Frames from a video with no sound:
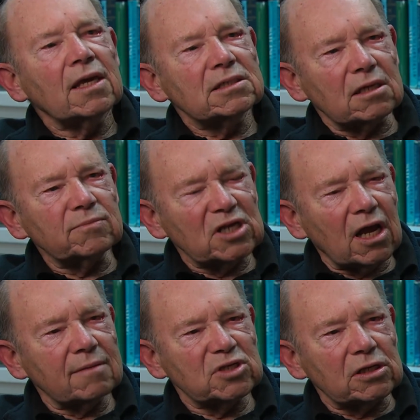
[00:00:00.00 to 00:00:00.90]

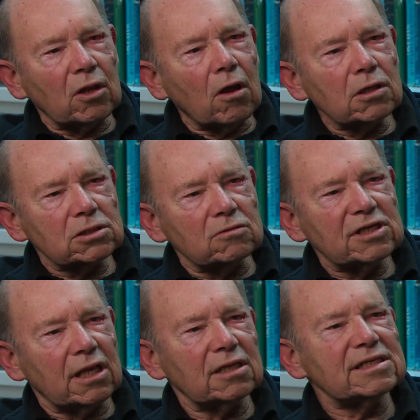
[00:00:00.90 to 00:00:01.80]
Sometimes it'll also
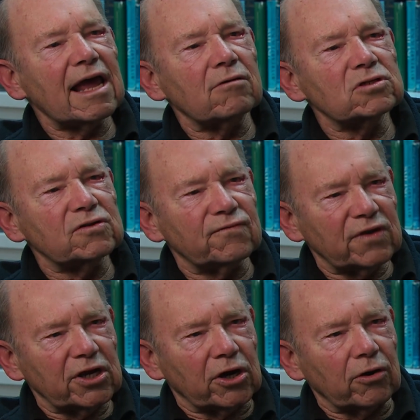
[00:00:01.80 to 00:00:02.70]
tell us how
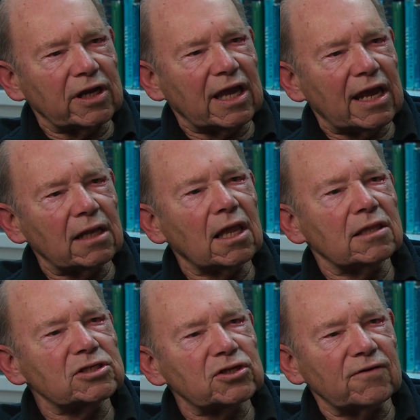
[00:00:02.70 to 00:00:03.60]
severe a gale
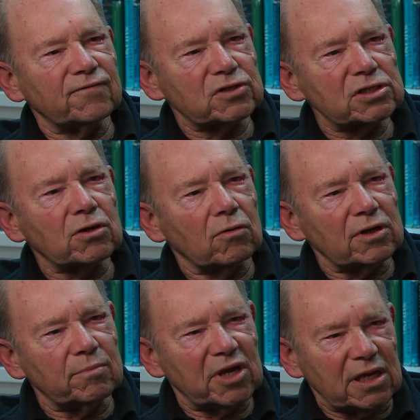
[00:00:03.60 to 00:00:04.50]
on the surface is going
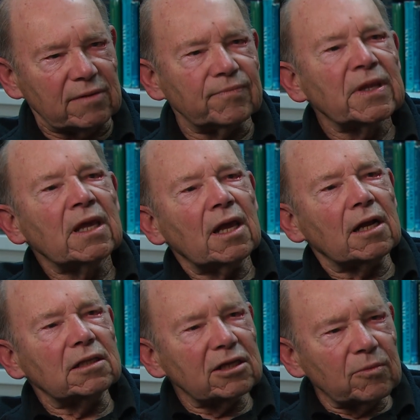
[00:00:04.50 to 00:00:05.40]
to be. A
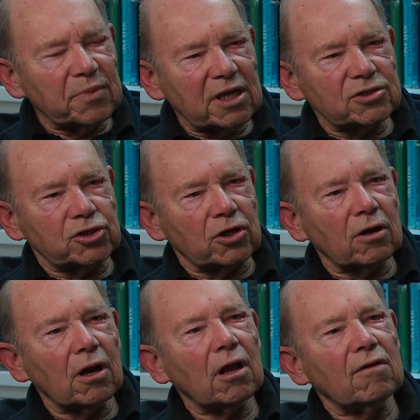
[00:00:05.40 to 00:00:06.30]
clear
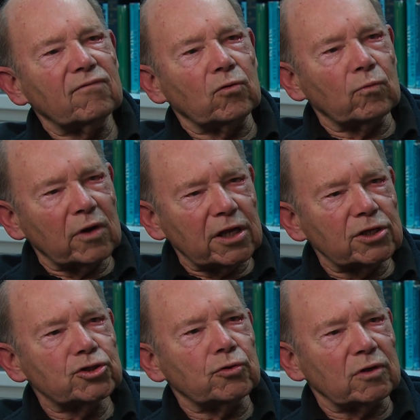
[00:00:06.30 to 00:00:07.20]
picture of a
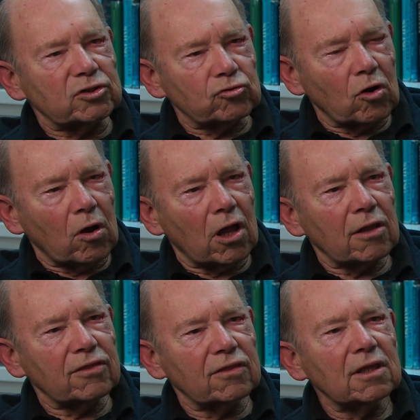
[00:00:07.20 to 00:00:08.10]
ridge or a
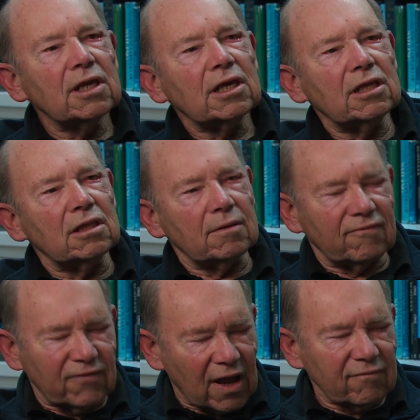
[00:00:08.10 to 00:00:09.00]
trough in the
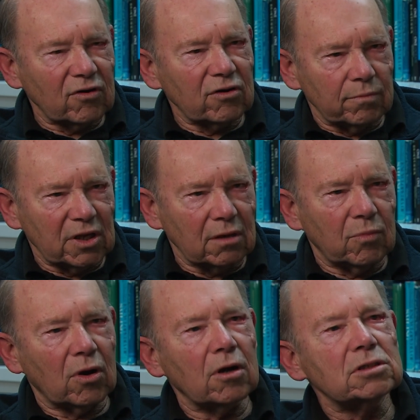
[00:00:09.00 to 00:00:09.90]
five hundred
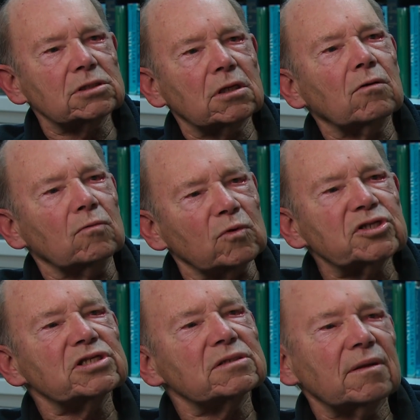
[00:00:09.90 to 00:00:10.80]
millibar zone,
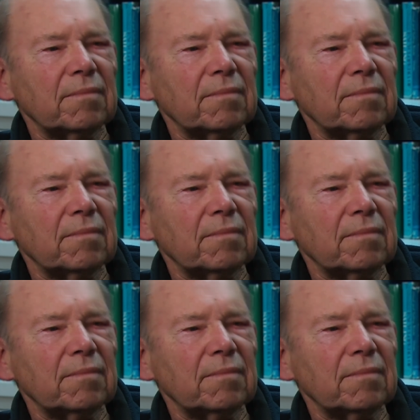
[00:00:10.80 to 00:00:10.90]
which is